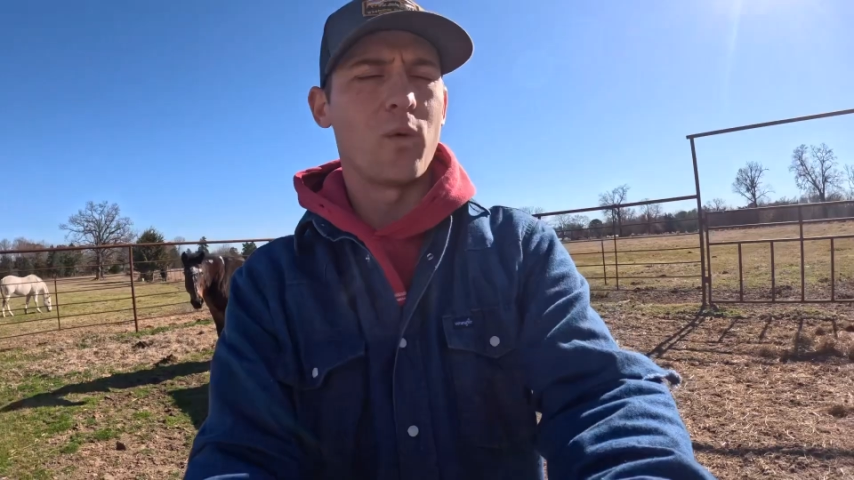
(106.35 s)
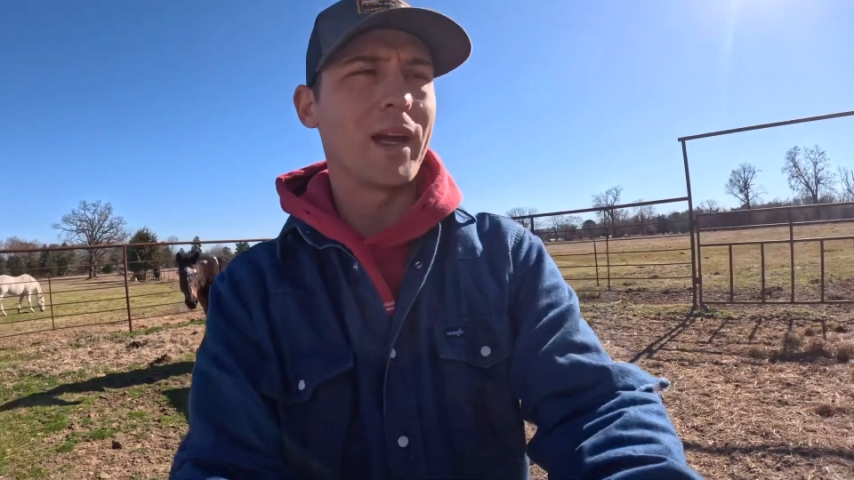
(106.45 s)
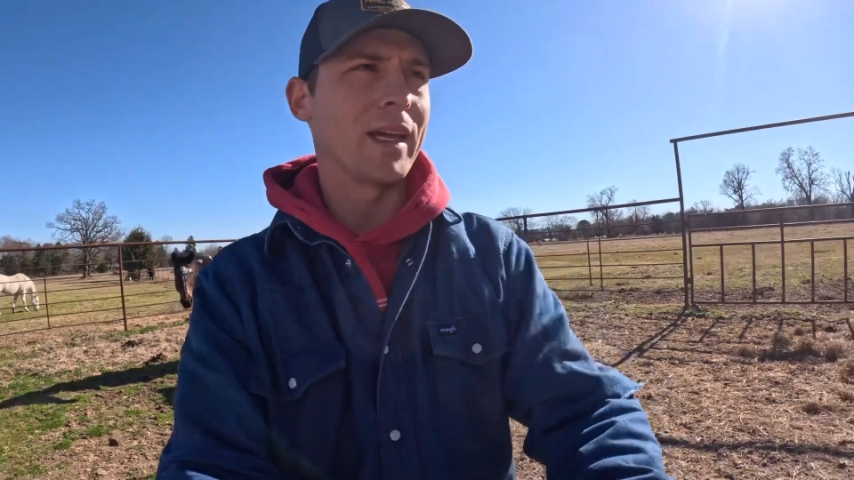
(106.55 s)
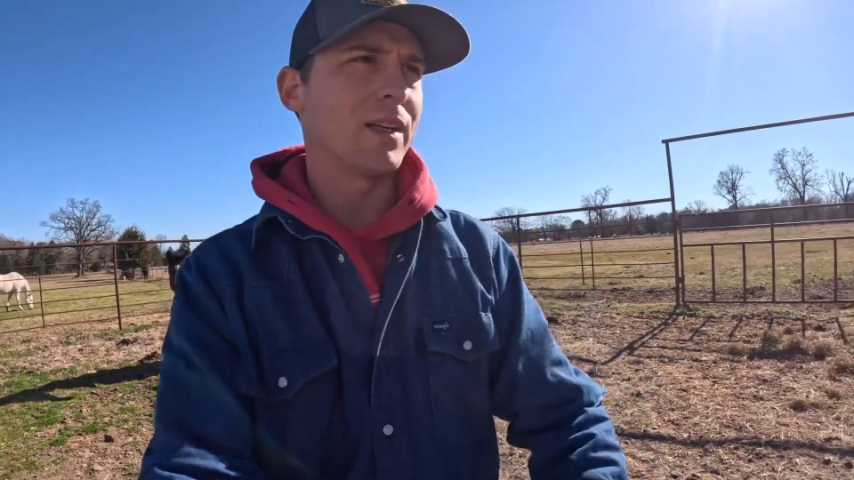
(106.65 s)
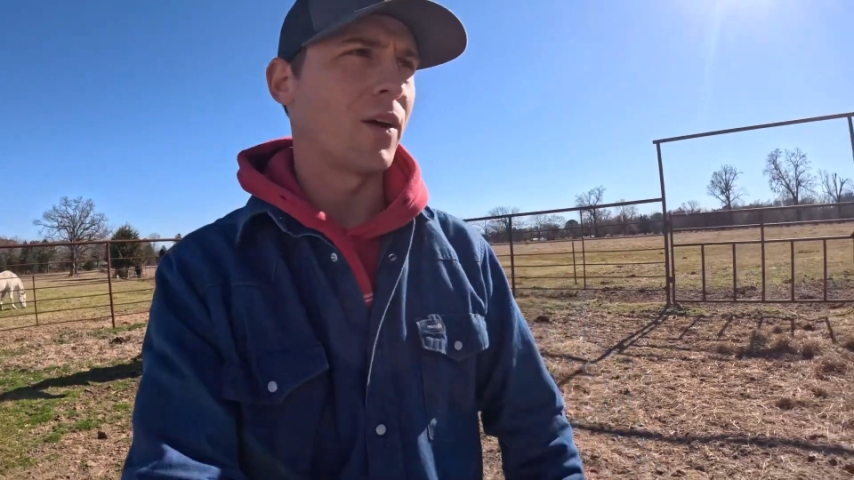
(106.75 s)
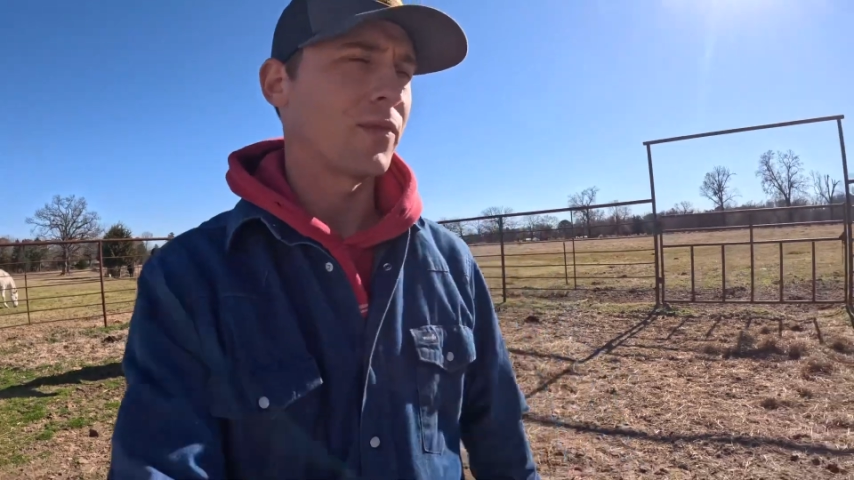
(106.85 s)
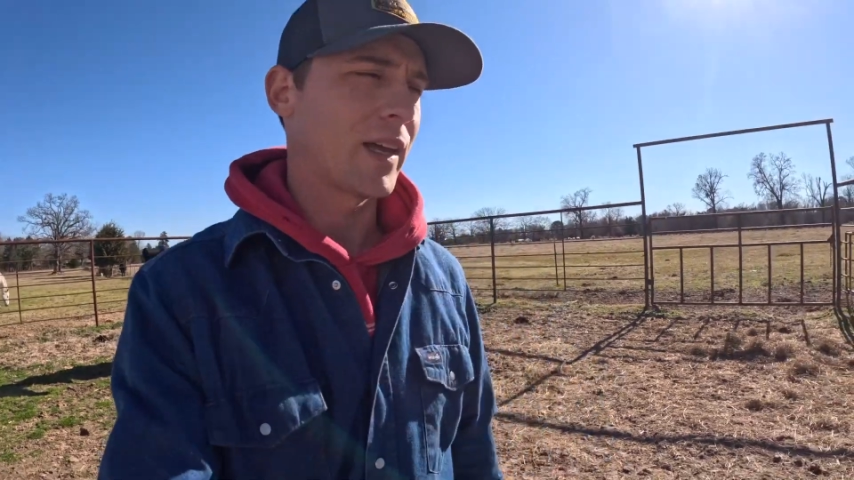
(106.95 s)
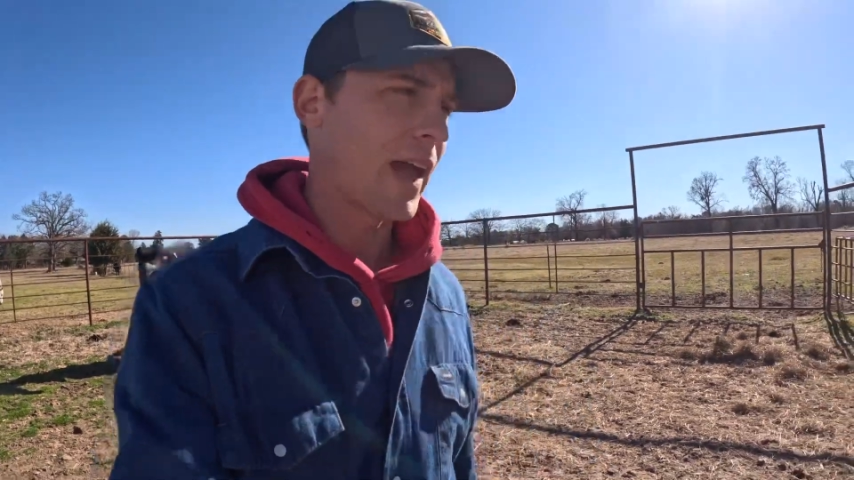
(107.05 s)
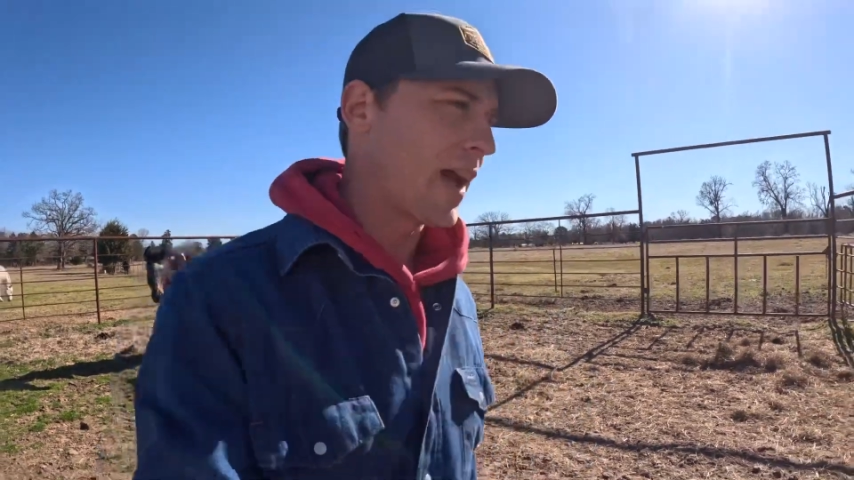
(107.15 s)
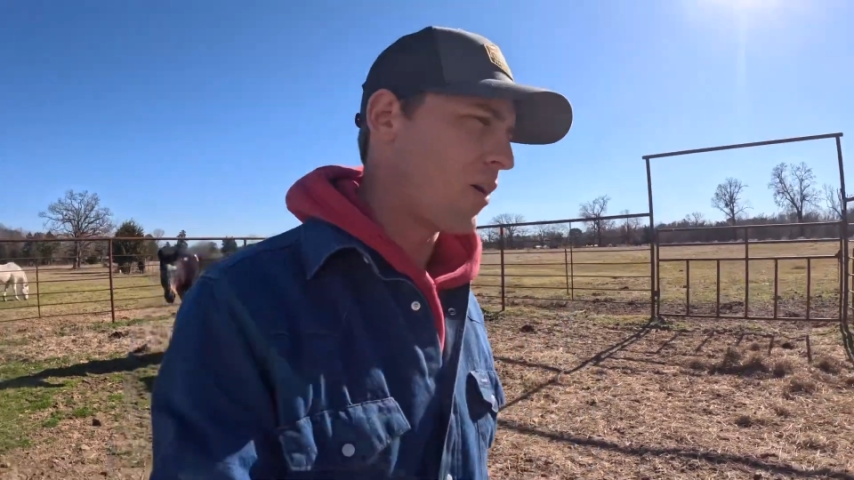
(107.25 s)
weaned off the
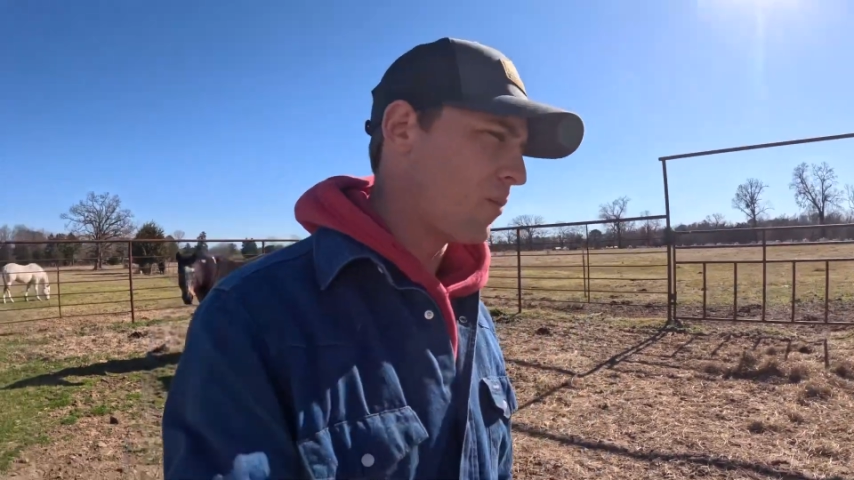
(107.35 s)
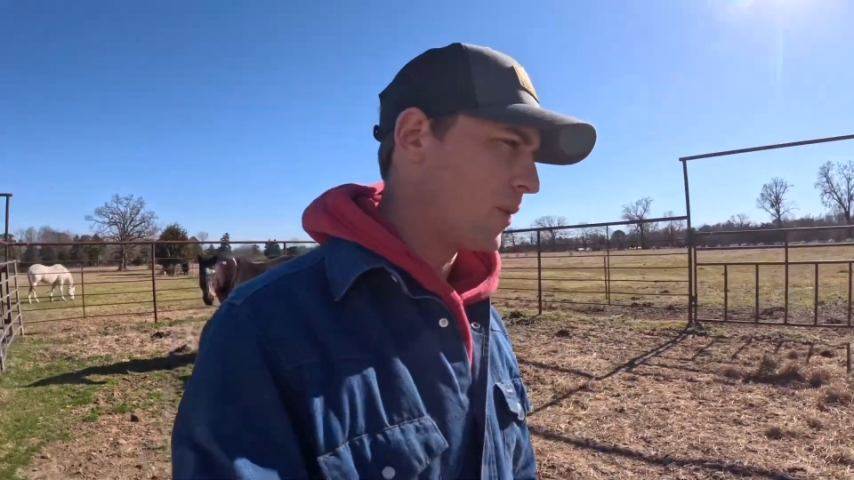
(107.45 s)
cow,